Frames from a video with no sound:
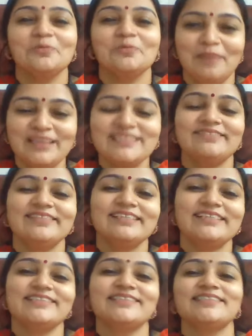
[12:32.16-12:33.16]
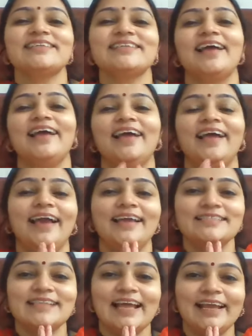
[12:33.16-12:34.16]
Best wishes
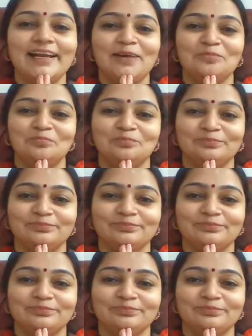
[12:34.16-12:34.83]
and Sai Ram.